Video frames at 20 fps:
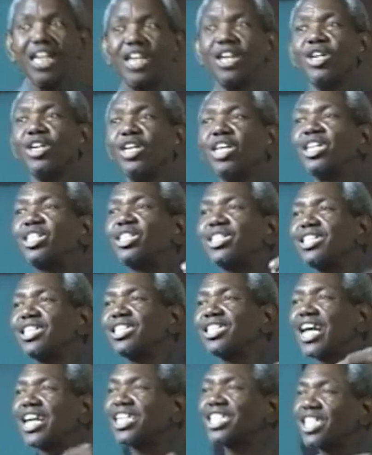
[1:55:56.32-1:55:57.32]
it's
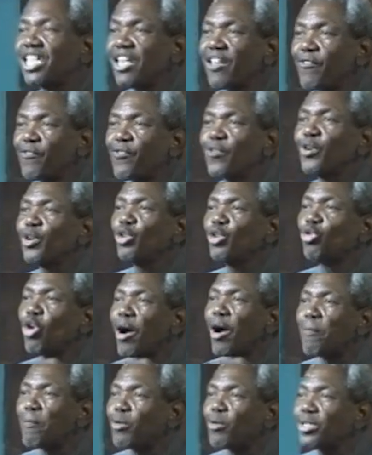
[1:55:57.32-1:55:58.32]
as if you are
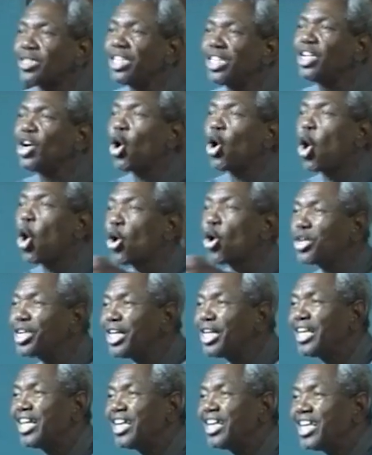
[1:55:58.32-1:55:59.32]
putting honey
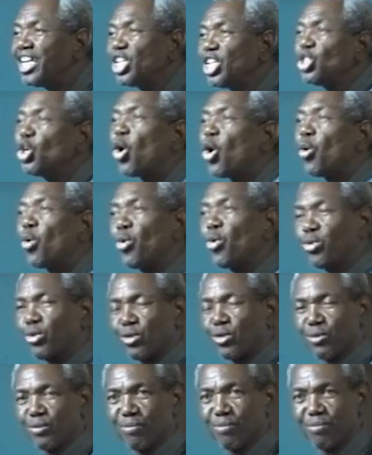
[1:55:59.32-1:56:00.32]
in your womb,
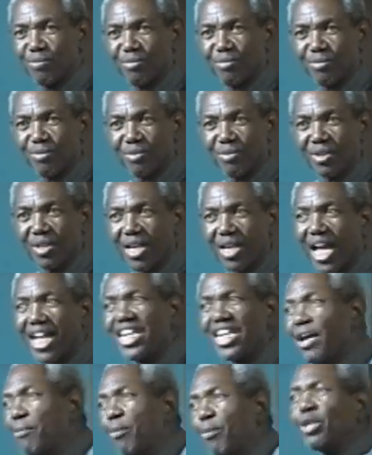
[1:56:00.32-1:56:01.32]
and
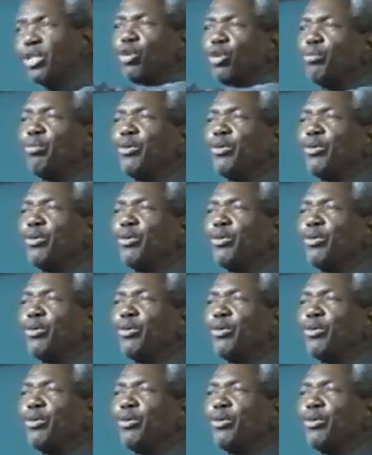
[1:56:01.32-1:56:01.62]
everybody will be